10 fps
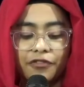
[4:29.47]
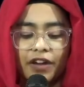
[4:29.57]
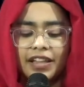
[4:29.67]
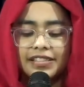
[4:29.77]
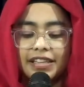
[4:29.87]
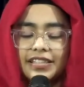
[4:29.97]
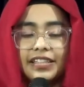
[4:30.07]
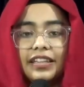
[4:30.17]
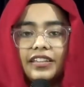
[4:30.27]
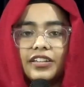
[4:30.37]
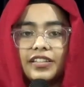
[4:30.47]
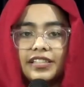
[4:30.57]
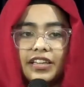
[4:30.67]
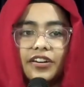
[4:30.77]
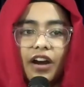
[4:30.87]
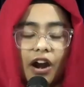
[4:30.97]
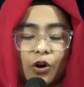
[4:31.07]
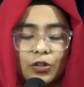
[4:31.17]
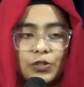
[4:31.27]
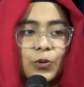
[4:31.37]
Friends and seniors here are
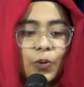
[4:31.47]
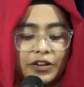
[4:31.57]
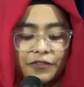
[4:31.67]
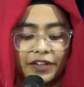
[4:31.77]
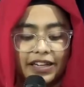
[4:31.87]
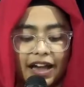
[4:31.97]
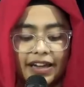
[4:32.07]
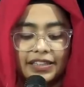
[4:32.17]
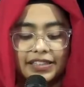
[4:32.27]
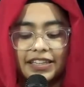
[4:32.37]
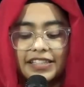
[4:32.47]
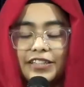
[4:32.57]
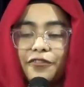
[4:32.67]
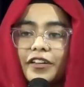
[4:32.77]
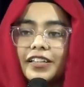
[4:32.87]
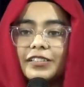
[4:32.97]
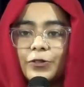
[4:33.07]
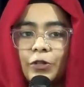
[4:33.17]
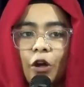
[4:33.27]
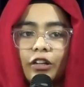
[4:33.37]
also one of a kind. It is difficult
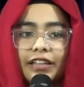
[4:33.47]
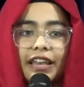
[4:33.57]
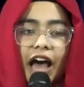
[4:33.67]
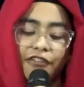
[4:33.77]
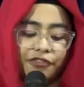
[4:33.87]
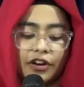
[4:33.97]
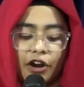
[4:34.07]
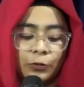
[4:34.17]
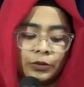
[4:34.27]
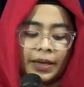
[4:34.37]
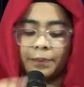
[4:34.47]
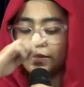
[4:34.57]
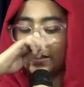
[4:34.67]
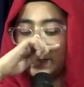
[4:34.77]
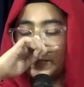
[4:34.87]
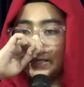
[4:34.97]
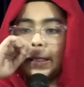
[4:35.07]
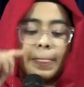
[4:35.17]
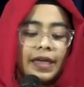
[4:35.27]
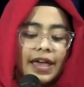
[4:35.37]
to not laugh around
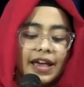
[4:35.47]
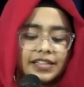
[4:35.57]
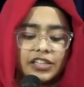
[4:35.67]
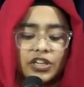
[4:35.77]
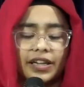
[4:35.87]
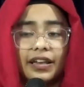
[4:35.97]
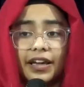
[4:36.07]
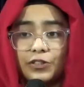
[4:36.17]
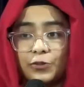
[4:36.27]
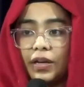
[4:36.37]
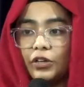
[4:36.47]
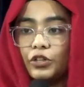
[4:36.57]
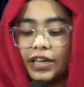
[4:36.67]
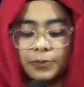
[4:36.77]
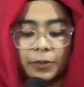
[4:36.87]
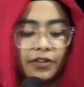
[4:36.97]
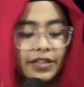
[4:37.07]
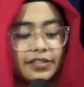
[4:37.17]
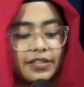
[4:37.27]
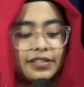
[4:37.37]
them. As I shed light to my good
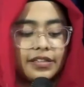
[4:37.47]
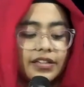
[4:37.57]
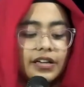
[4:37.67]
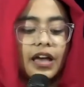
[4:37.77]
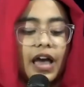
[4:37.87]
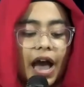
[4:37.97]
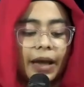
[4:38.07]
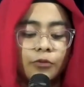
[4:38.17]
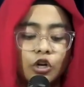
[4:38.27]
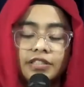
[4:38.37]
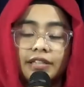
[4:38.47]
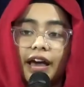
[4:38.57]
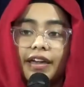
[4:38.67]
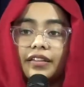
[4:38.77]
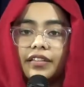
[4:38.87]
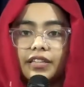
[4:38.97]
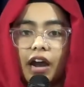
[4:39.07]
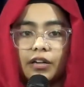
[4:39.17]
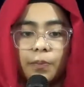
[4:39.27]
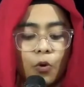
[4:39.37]
experiences here, I'm not denying the
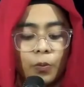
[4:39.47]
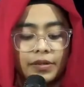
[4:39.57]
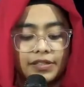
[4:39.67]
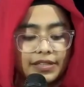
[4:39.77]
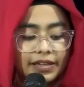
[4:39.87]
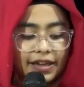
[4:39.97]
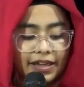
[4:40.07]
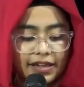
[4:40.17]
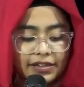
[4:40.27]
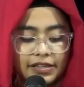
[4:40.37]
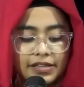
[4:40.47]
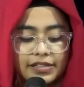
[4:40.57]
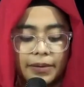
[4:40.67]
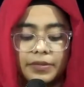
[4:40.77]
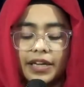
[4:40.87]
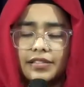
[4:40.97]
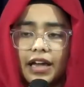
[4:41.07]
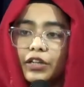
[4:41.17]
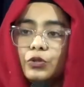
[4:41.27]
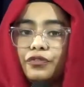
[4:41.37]
dark moments that I had. Some days
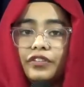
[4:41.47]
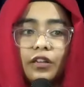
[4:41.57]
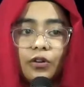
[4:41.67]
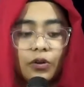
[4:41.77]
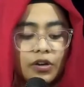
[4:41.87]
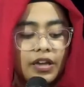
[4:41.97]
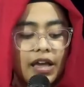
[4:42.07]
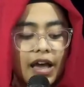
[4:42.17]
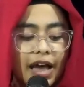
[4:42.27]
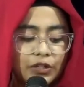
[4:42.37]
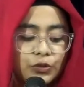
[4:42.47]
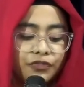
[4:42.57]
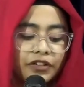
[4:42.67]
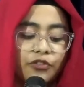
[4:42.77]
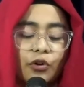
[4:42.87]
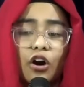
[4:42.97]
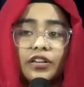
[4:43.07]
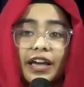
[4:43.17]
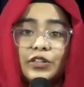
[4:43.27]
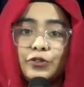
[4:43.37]
I do feel low, I do feel
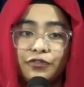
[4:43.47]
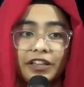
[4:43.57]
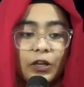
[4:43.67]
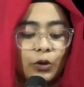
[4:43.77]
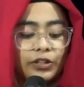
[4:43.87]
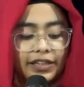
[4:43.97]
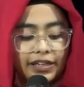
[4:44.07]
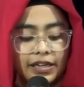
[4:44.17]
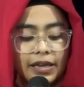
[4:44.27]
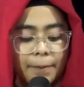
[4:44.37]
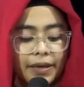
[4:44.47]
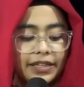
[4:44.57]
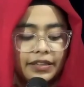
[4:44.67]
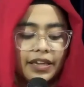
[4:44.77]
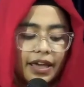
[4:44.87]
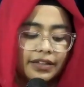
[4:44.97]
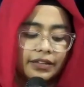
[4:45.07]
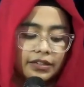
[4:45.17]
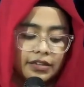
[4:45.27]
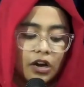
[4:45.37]
wrong, I do feel lonely. But in the
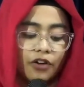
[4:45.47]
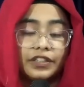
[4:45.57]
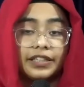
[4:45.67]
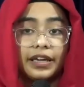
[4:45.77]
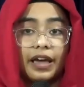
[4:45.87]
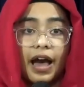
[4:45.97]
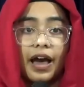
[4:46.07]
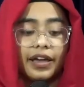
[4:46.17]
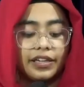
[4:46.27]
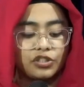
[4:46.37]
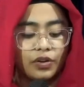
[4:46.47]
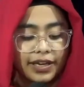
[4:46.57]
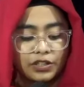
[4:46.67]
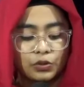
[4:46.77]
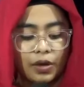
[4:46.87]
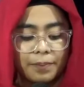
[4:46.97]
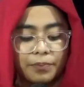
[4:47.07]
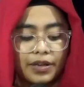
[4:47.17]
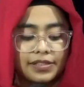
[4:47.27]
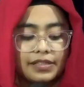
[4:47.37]
end of the day, I try to
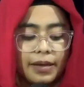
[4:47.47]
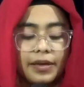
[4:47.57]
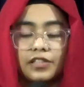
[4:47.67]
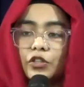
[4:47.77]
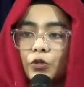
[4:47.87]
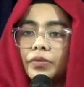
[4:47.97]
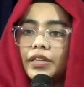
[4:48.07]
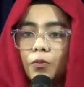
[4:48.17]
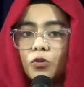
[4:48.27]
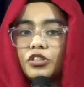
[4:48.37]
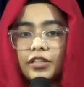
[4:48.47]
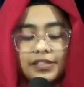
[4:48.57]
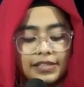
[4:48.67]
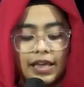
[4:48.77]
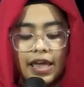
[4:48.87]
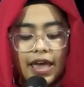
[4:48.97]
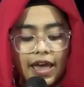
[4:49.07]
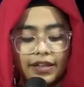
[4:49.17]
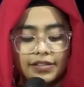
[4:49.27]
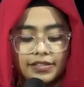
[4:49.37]
embrace them as human emotions
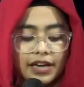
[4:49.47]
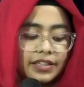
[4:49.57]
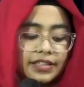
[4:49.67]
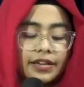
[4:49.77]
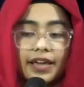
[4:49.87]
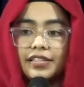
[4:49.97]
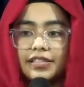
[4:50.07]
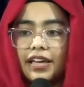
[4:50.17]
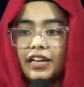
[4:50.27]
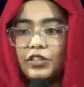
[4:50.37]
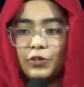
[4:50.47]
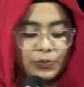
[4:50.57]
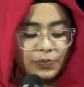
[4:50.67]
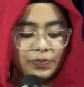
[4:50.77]
and start the next day anew.